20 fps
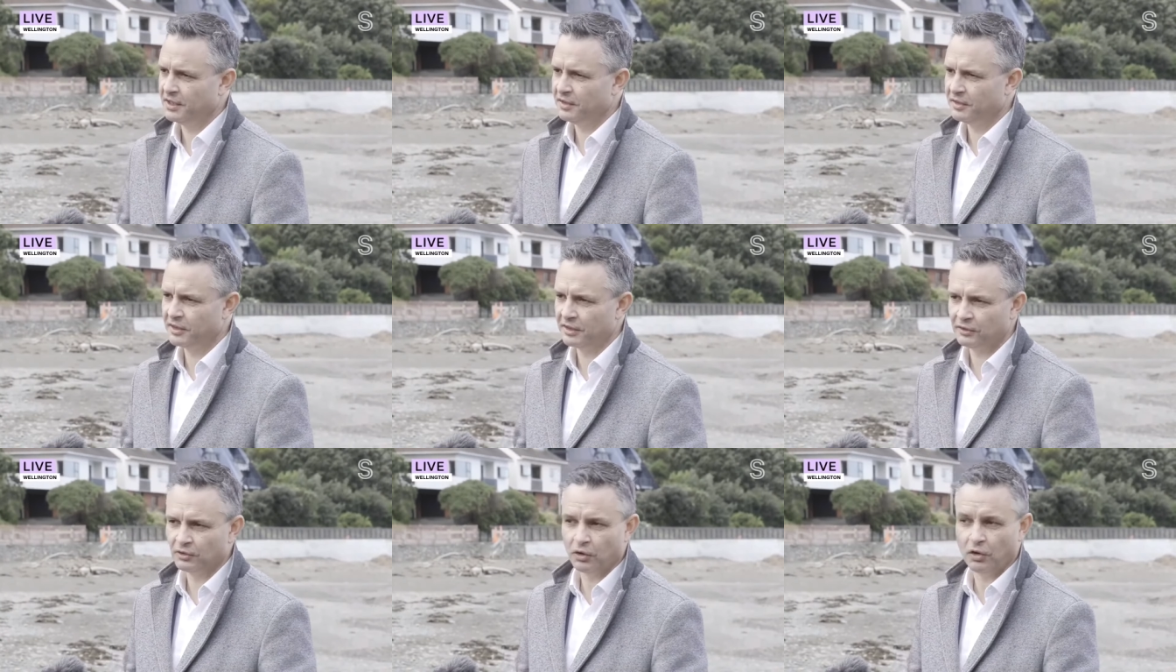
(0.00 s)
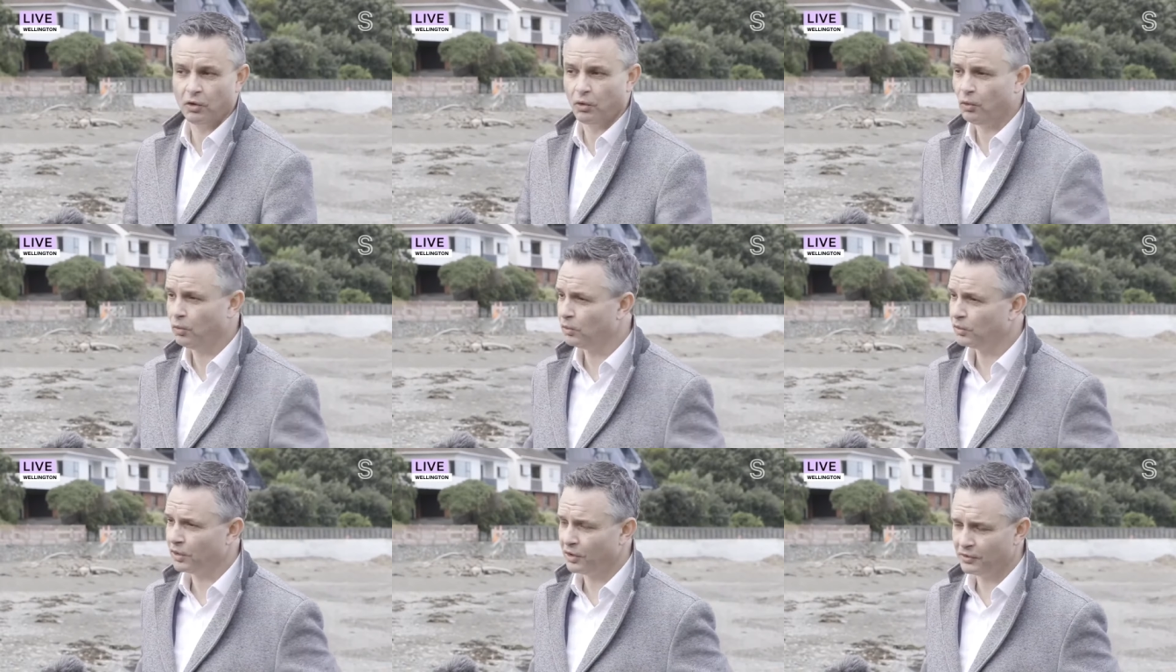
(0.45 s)
they're not
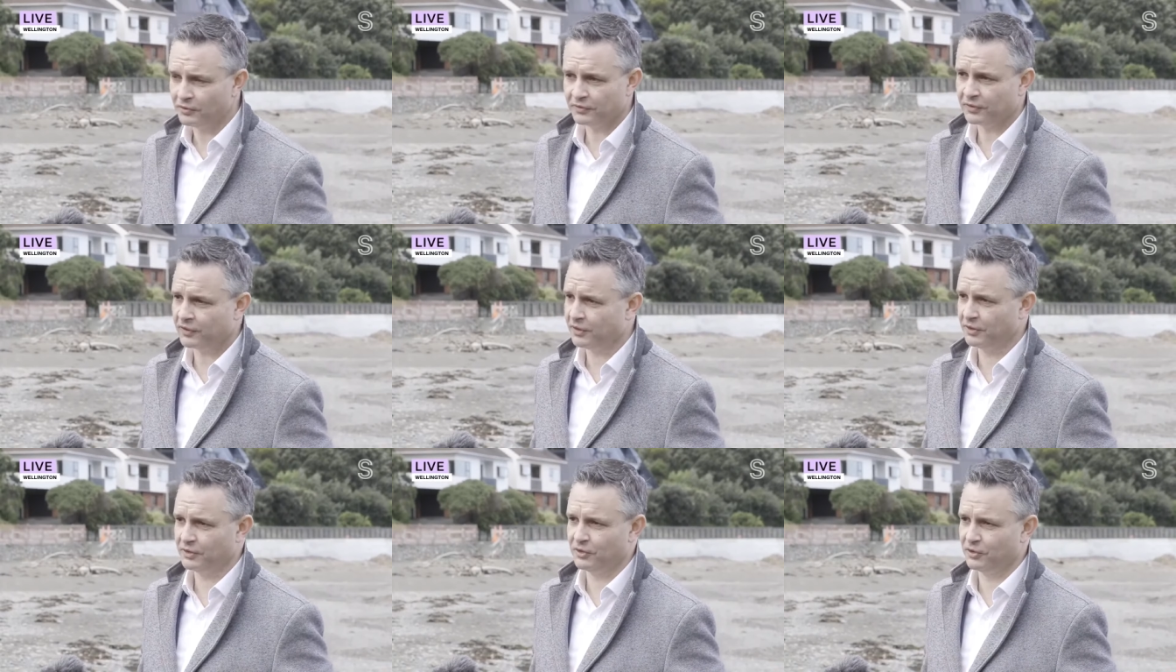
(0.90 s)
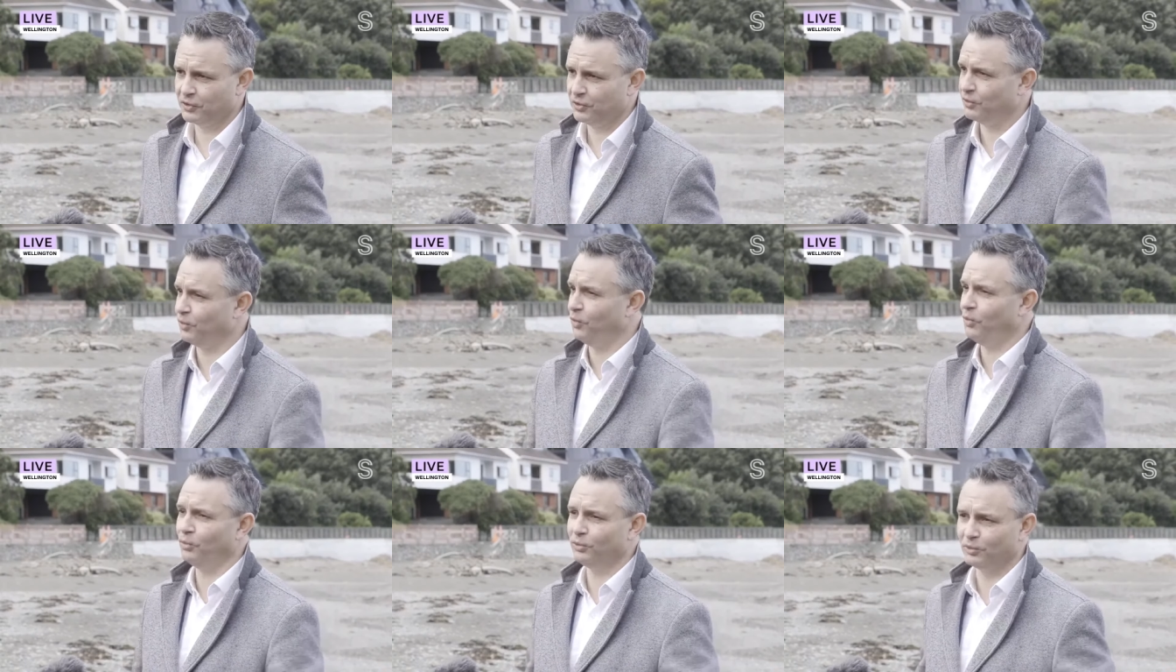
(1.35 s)
all going to occur
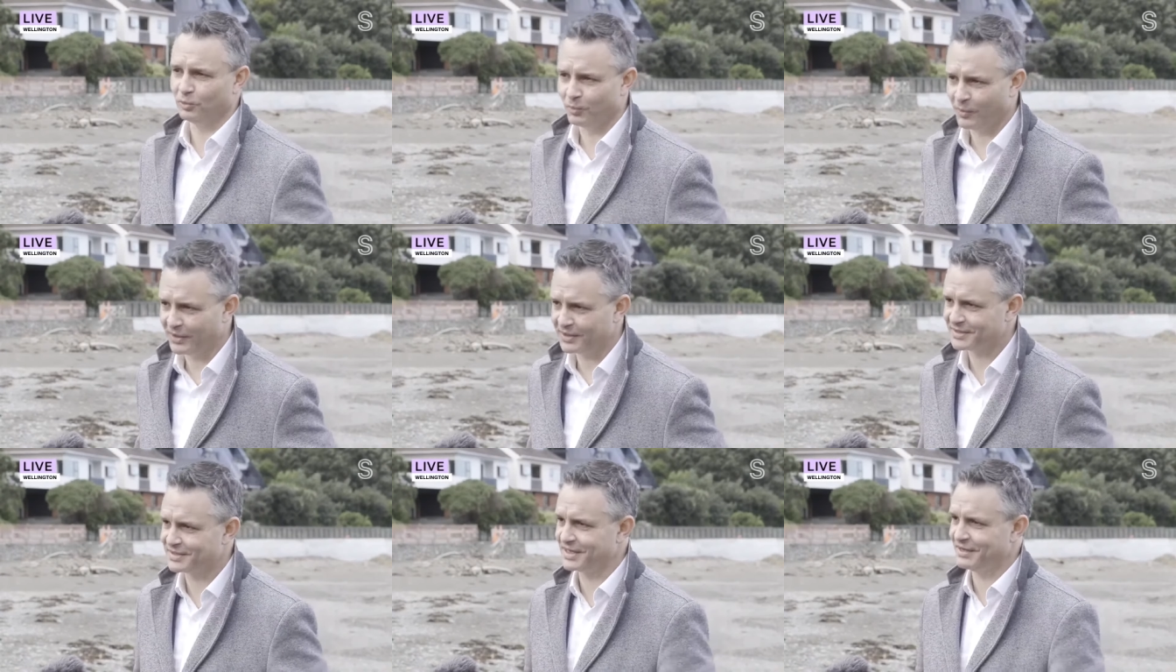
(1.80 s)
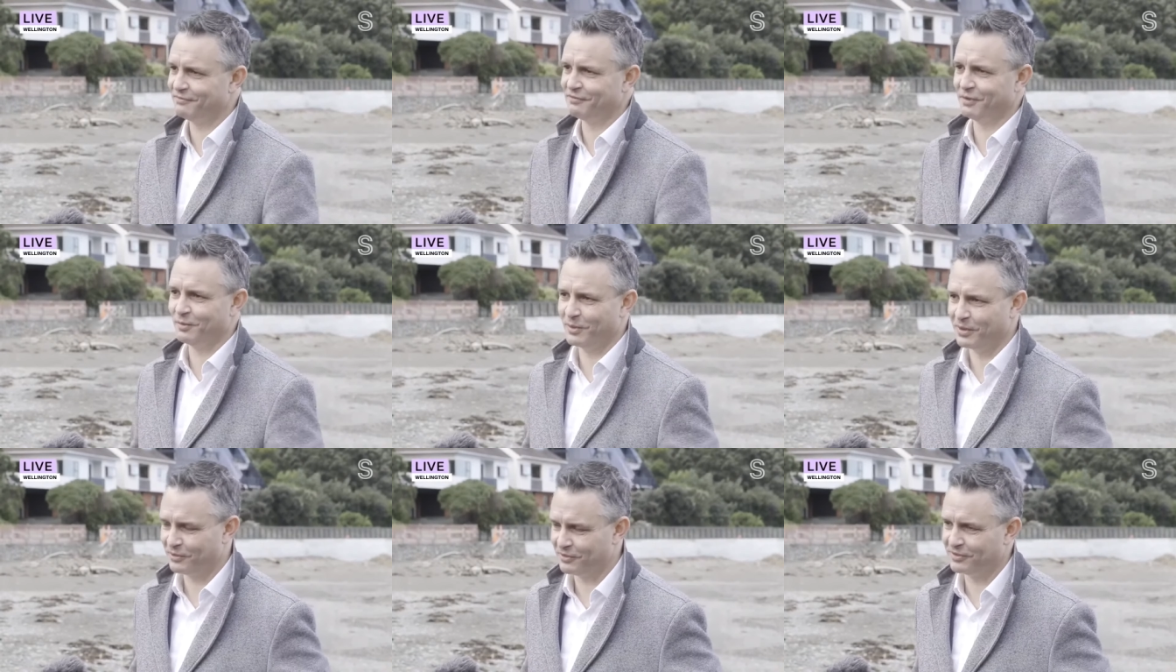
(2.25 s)
all at once
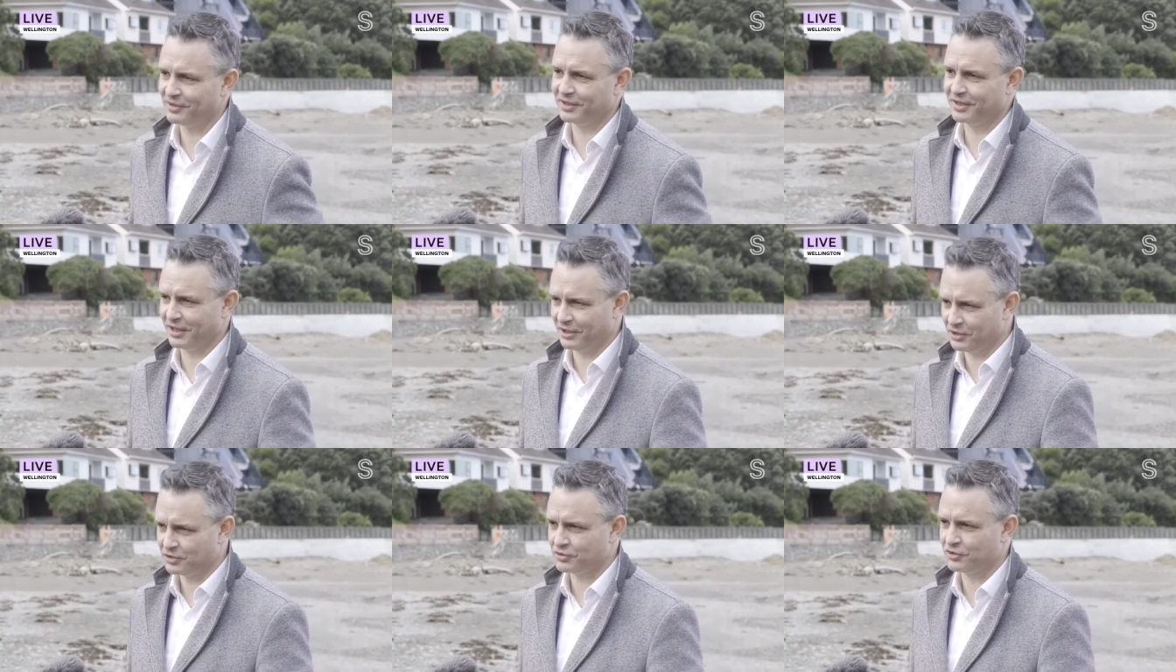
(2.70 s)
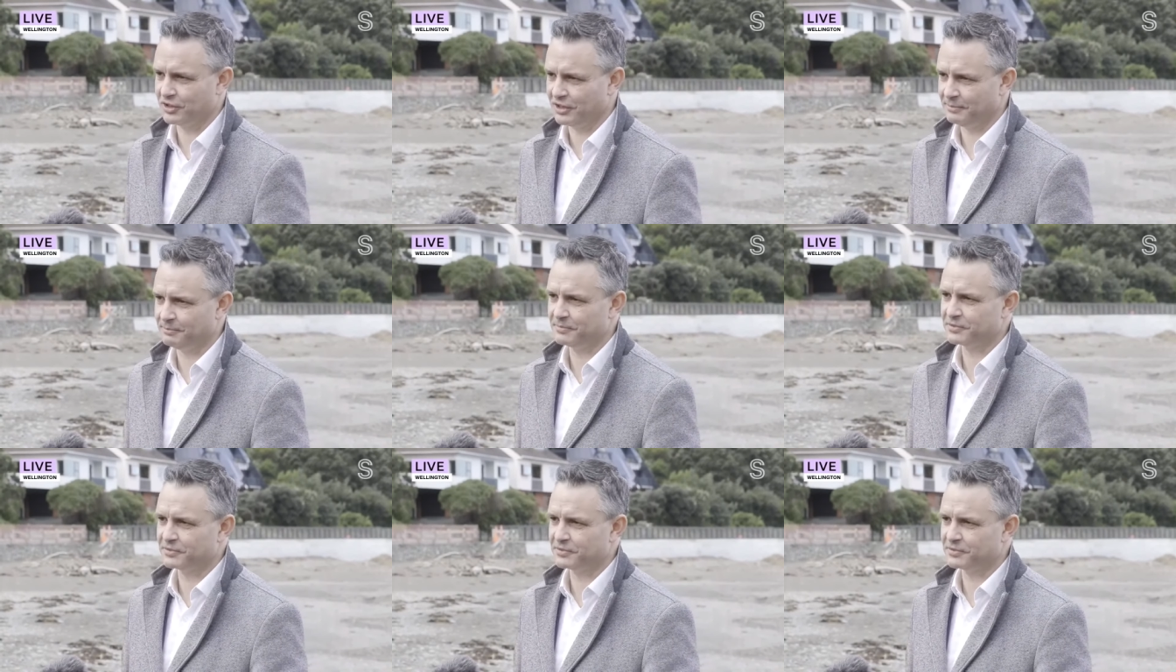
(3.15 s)
everywhere in the country.